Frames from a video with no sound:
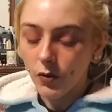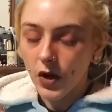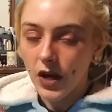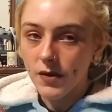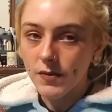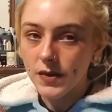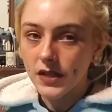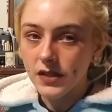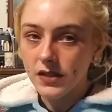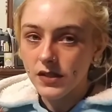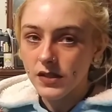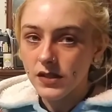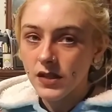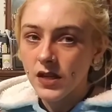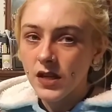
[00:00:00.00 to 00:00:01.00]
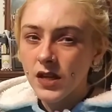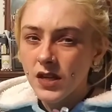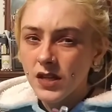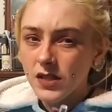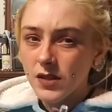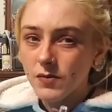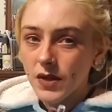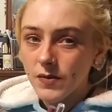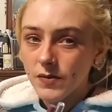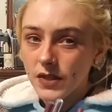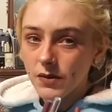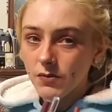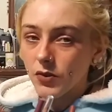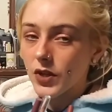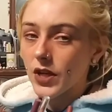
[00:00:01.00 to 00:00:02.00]
way because sometimes they
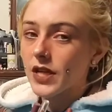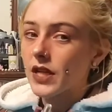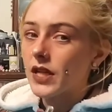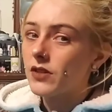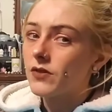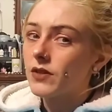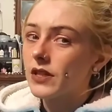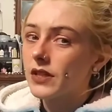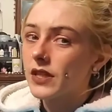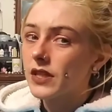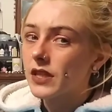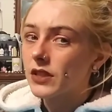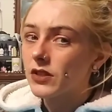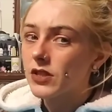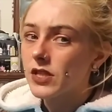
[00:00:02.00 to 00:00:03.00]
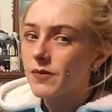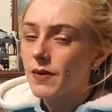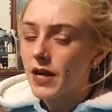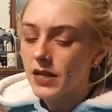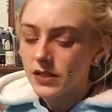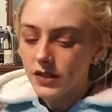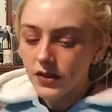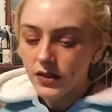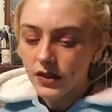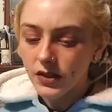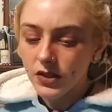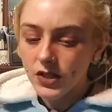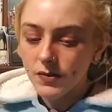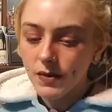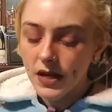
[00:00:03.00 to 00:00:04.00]
break and you get like thicker spots and
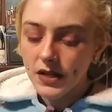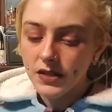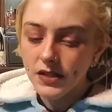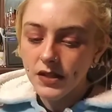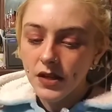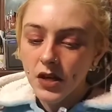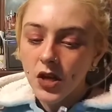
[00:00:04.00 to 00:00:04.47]
thinner spots.